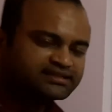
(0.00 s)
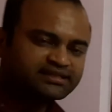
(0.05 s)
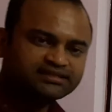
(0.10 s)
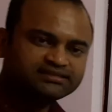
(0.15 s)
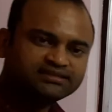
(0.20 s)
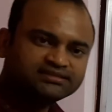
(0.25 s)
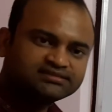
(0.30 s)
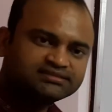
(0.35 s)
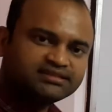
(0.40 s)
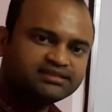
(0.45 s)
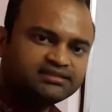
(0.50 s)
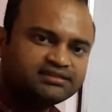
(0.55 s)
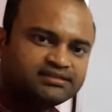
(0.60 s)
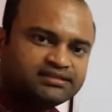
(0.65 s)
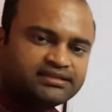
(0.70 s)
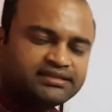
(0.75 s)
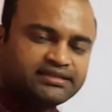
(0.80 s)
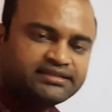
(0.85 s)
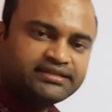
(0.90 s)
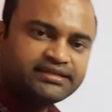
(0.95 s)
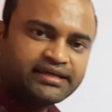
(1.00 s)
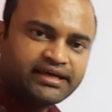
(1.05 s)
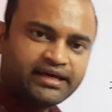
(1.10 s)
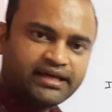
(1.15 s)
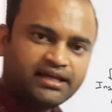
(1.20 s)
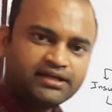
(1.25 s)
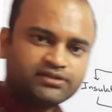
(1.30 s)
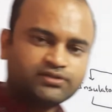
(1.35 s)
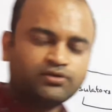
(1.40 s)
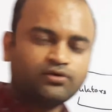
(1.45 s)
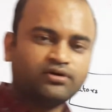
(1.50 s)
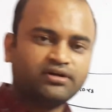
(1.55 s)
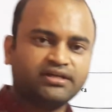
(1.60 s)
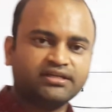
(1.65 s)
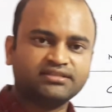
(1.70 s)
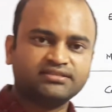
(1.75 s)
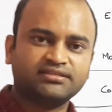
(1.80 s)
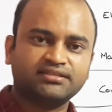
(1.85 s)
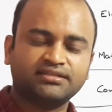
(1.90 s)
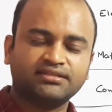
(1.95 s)
resistor in
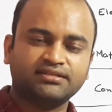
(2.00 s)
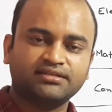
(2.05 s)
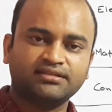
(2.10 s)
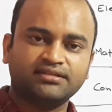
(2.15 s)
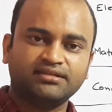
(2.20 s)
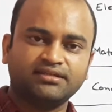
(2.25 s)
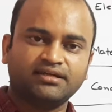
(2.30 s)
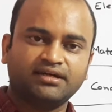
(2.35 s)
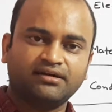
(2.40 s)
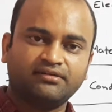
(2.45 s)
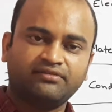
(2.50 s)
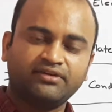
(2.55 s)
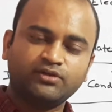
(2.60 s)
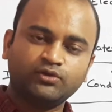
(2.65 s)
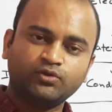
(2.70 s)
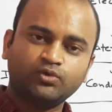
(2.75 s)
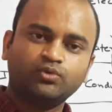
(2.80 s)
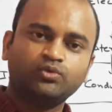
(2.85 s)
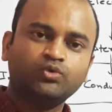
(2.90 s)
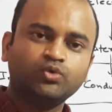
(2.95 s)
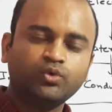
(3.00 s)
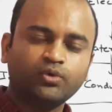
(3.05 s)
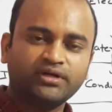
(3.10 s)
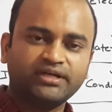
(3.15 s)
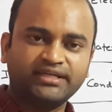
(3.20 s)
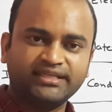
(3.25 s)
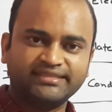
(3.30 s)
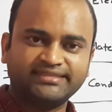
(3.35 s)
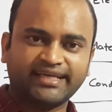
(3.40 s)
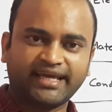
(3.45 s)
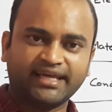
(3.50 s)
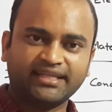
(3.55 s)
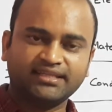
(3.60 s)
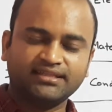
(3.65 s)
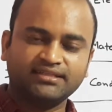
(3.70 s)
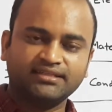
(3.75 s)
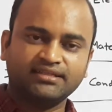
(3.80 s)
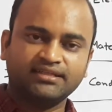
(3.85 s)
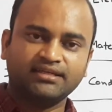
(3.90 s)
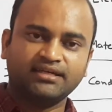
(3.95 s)
electronics, when you do a
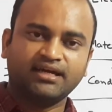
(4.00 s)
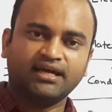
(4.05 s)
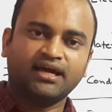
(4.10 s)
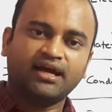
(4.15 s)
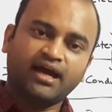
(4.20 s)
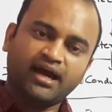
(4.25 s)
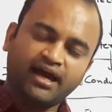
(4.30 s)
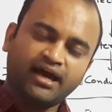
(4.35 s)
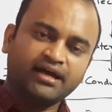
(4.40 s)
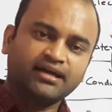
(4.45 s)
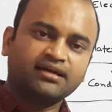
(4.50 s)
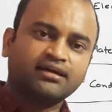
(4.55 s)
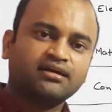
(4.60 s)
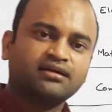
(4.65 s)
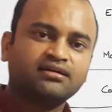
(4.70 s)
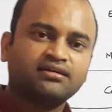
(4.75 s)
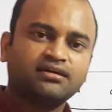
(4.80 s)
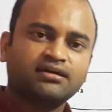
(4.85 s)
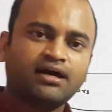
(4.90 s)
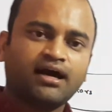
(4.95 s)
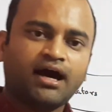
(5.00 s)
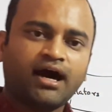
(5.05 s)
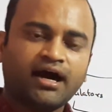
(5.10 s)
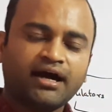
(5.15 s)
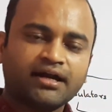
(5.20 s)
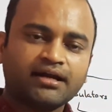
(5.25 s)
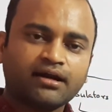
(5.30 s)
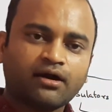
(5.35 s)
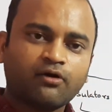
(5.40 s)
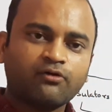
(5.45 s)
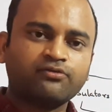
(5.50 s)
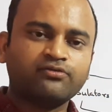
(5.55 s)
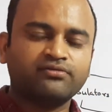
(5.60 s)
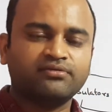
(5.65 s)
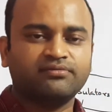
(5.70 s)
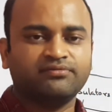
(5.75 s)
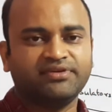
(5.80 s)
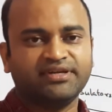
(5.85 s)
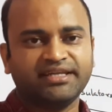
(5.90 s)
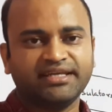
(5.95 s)
design, are of
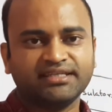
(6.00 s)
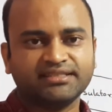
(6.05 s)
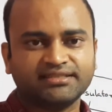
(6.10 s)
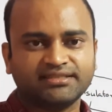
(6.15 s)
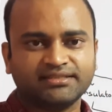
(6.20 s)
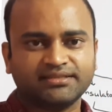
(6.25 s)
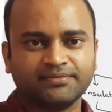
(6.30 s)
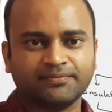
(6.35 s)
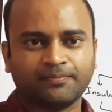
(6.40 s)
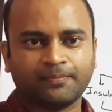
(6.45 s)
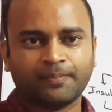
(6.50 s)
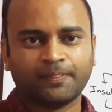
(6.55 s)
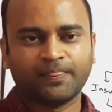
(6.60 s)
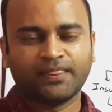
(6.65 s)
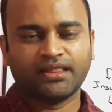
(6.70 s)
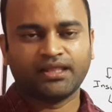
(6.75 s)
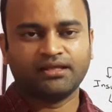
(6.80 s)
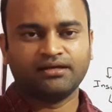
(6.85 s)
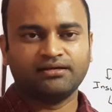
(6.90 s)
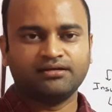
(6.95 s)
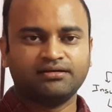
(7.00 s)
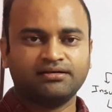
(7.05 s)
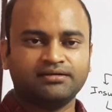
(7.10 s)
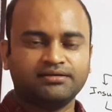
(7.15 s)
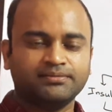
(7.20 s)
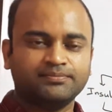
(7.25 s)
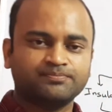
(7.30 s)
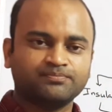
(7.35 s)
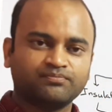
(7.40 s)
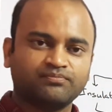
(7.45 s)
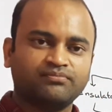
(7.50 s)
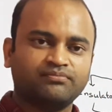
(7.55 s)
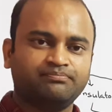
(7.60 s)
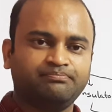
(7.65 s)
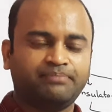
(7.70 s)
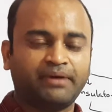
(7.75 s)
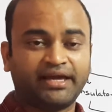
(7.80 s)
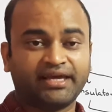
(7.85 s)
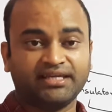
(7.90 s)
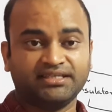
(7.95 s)
various
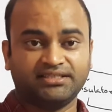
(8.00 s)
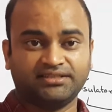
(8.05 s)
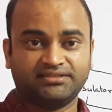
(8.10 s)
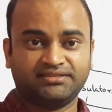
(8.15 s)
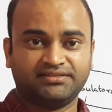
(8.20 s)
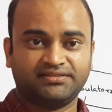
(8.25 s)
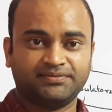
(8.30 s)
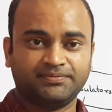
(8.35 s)
packages.